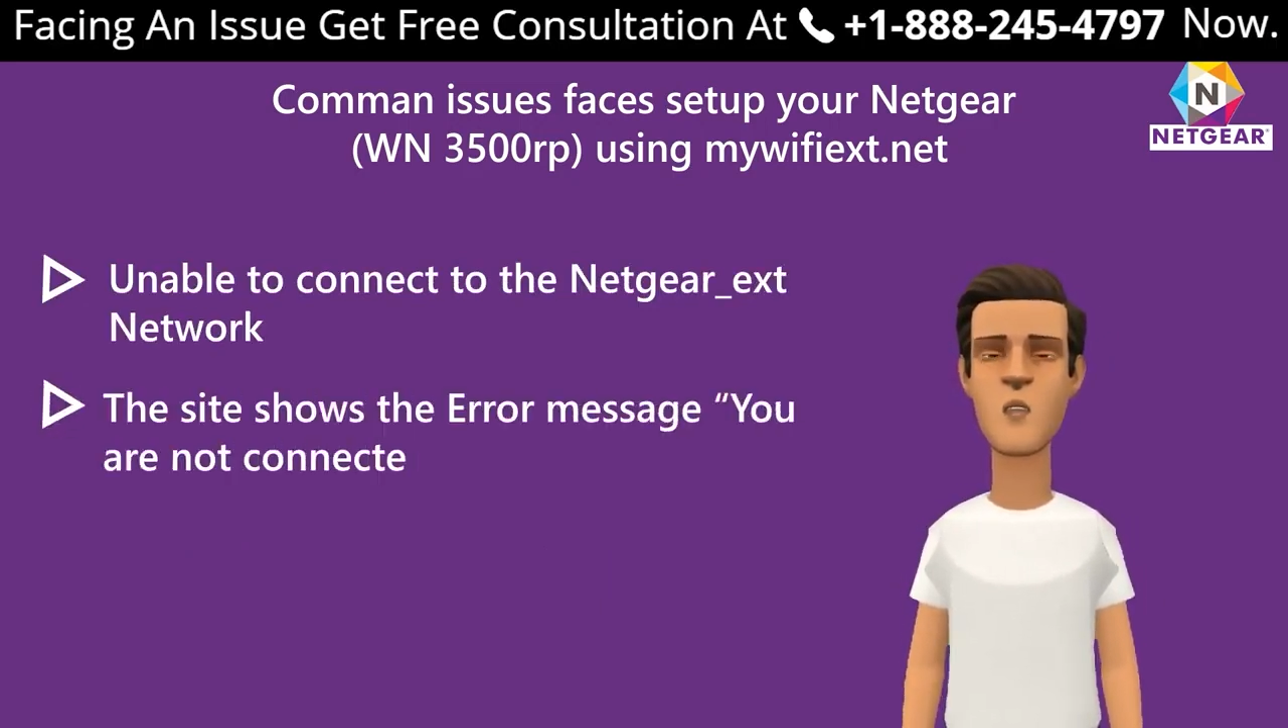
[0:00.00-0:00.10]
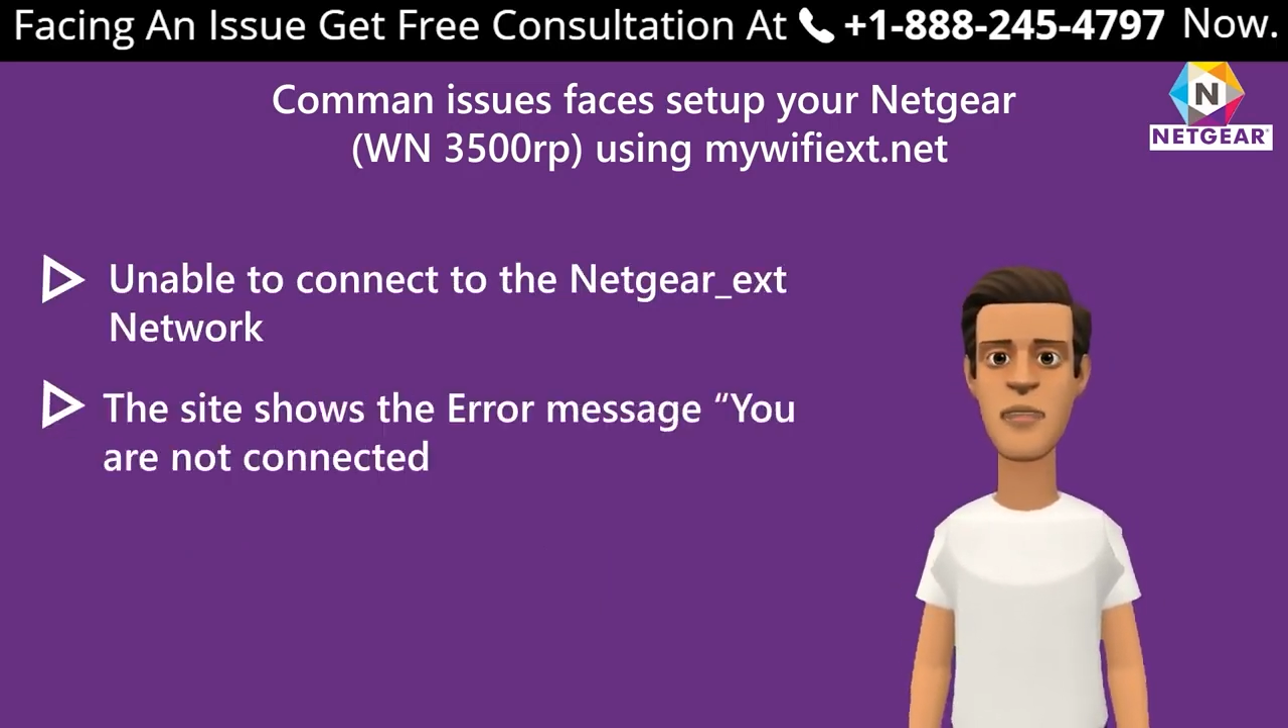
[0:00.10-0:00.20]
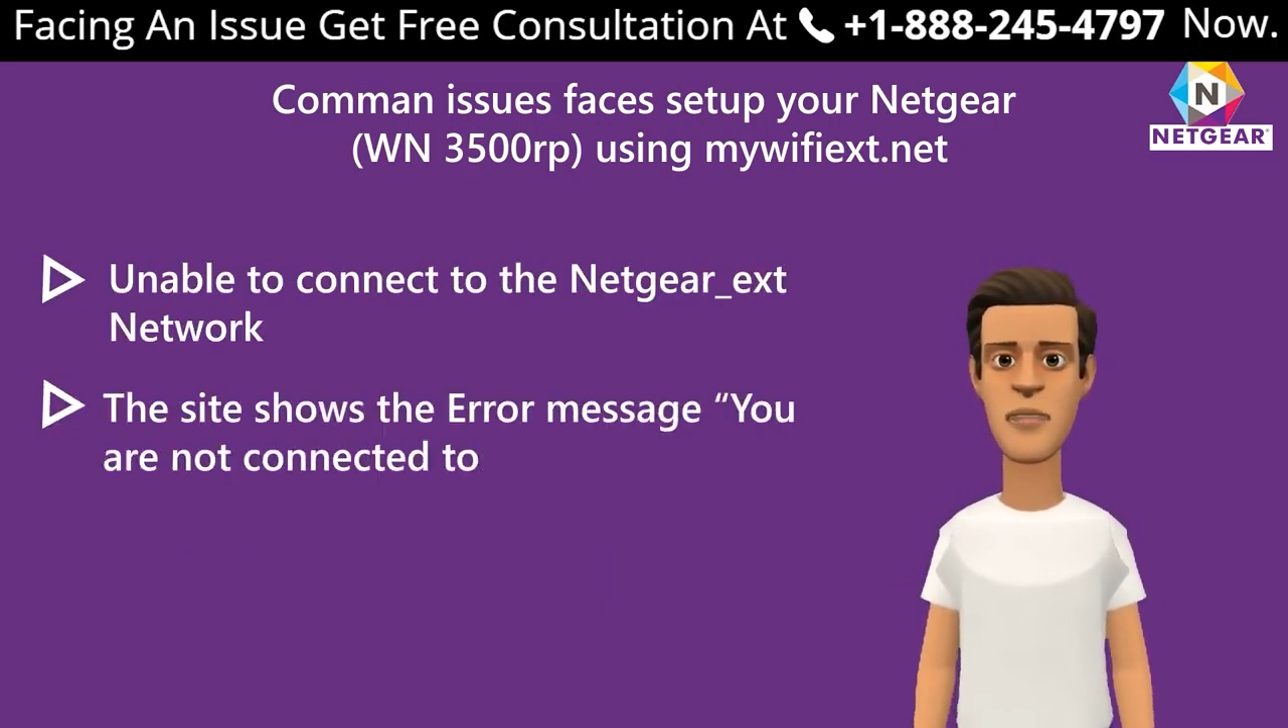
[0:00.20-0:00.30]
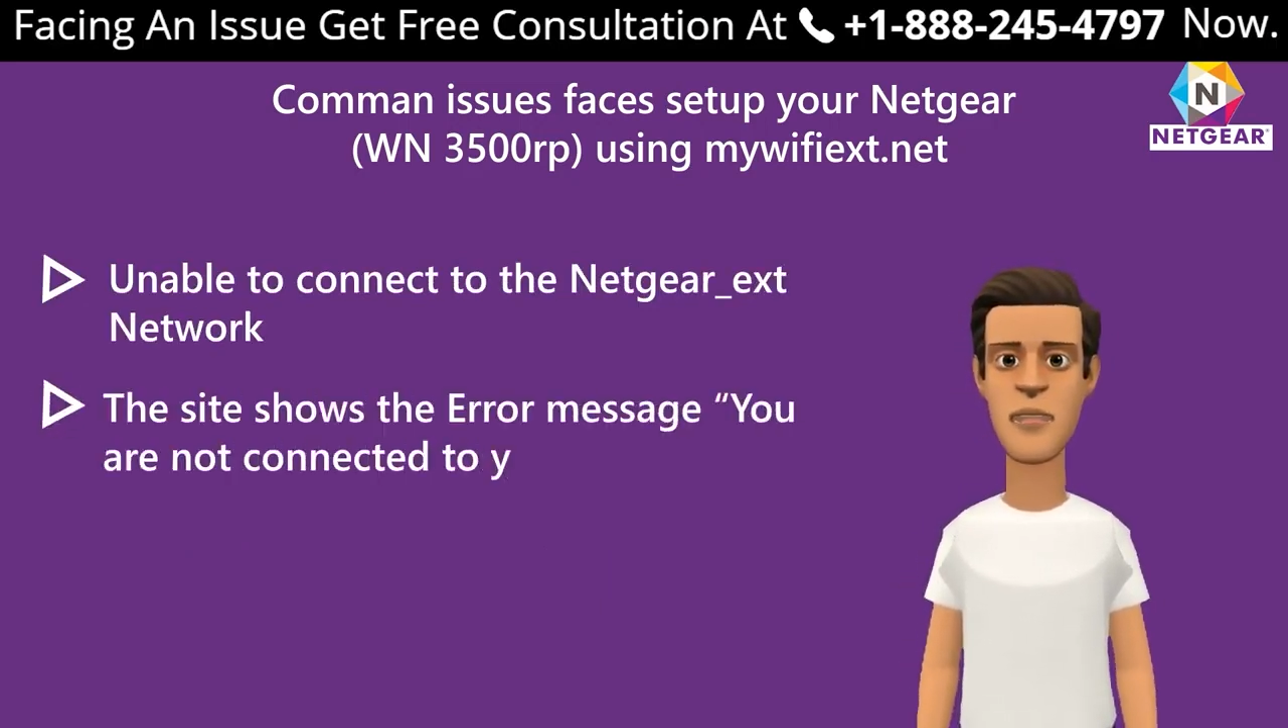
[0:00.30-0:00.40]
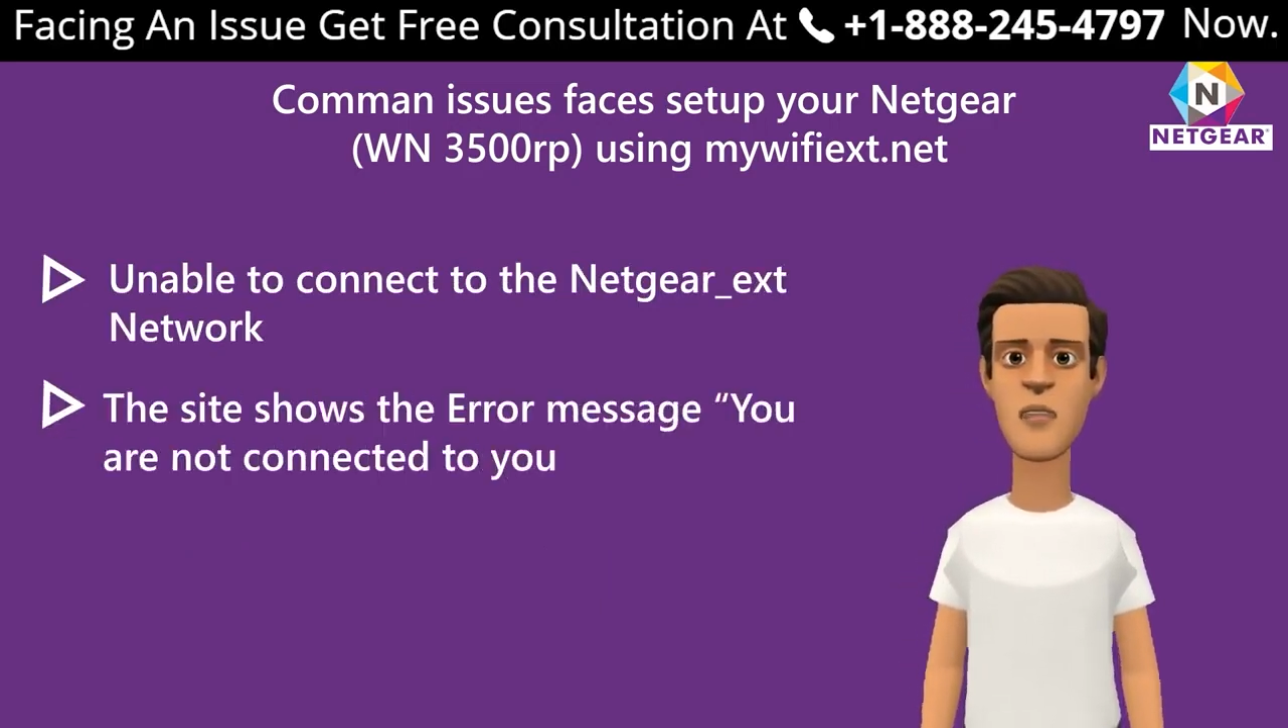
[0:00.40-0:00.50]

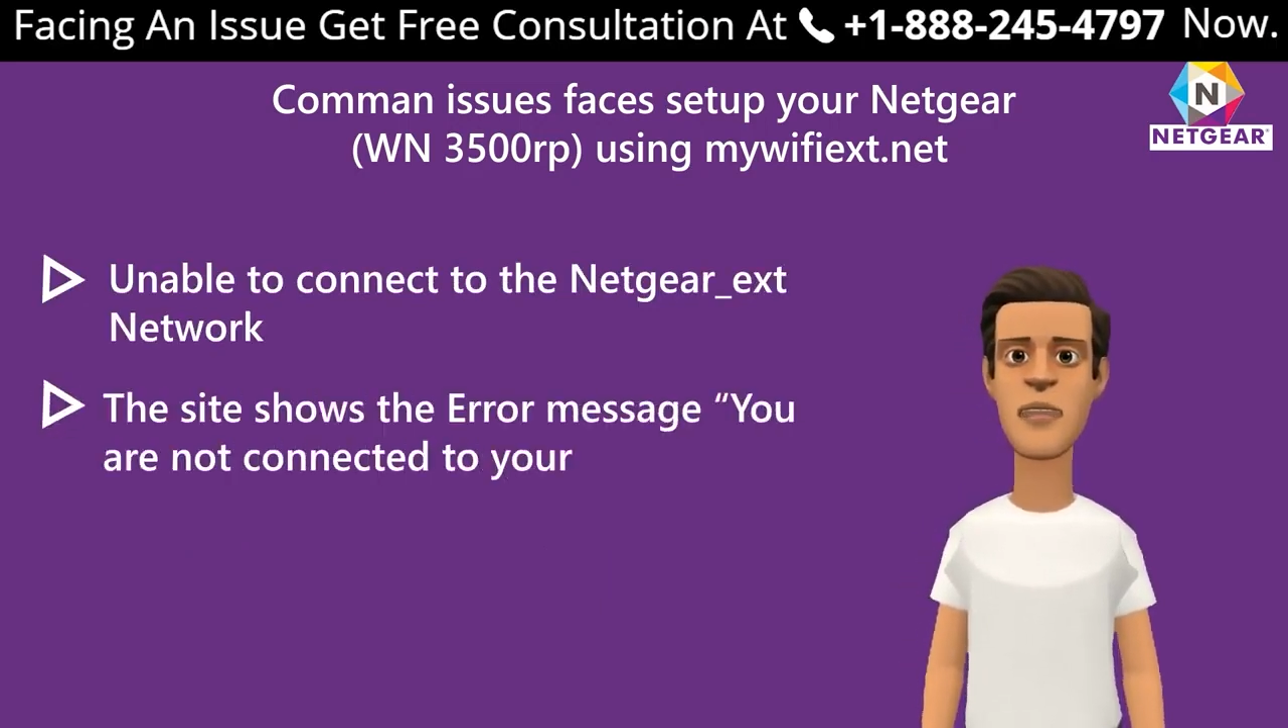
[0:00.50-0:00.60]
connected